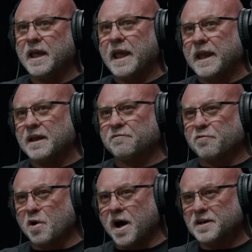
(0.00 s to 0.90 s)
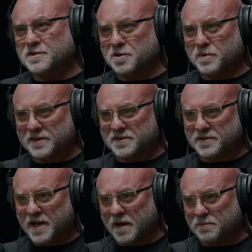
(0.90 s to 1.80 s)
And for us to
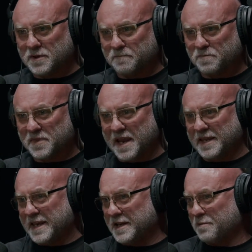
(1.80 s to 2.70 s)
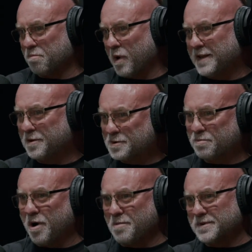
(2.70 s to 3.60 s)
accept that He can break those
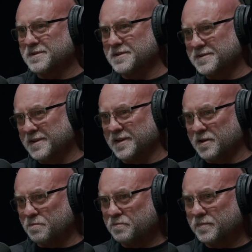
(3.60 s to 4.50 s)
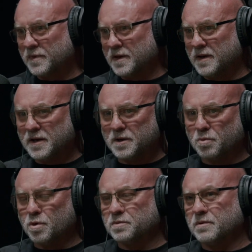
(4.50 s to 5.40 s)
promises to them,
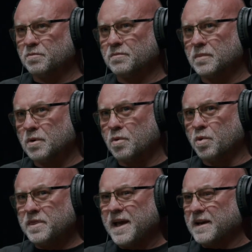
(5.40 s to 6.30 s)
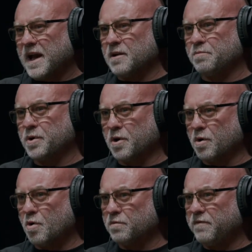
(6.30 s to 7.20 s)
well, wouldn't that kind of put our
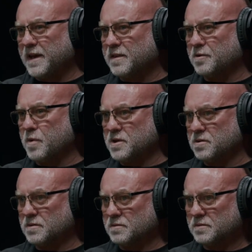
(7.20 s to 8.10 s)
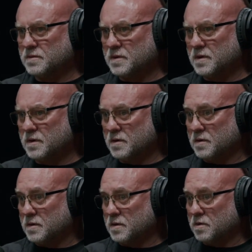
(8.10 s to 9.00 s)
own faith in question? No
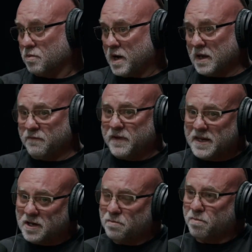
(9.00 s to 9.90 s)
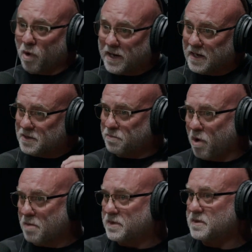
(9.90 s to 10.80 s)
doubt. Right? If He can break His
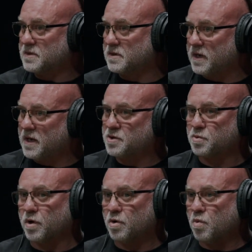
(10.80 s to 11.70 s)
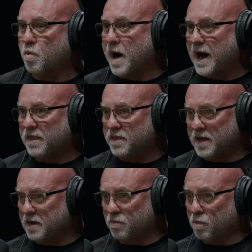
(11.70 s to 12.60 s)
promises to Israel, why
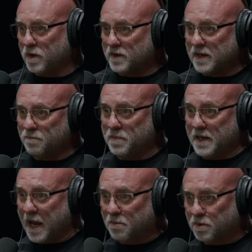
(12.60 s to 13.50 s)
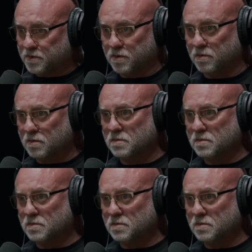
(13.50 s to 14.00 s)
then wouldn't He be able to